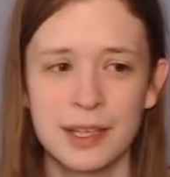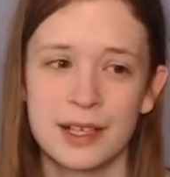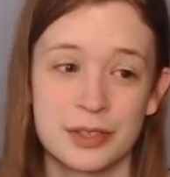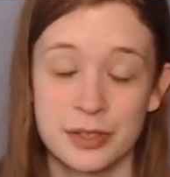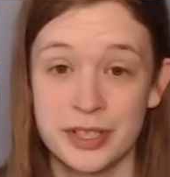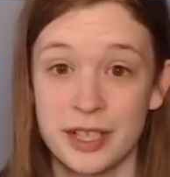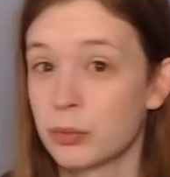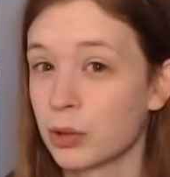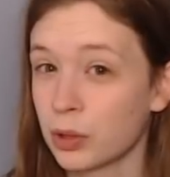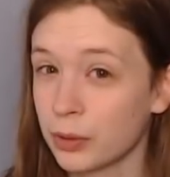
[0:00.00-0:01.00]
that also
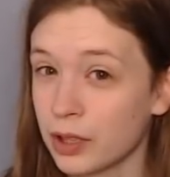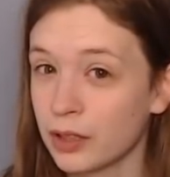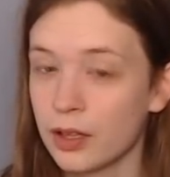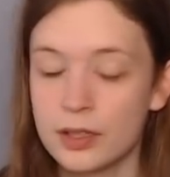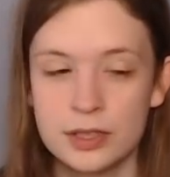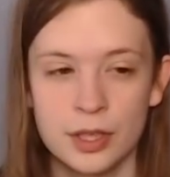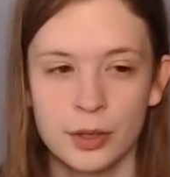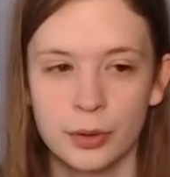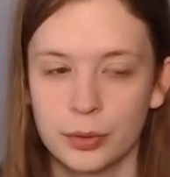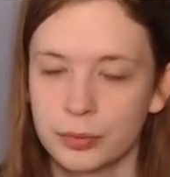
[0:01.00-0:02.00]
said we're green,
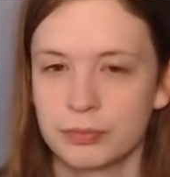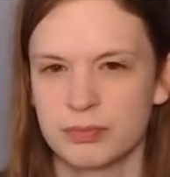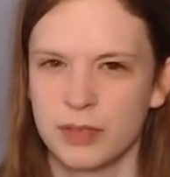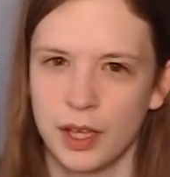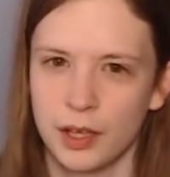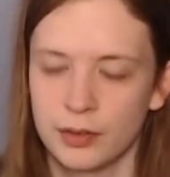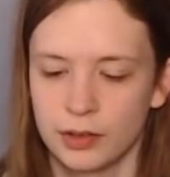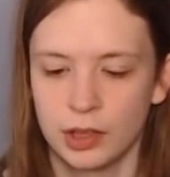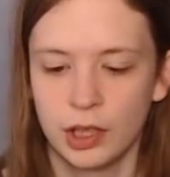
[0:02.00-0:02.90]
so, yeah.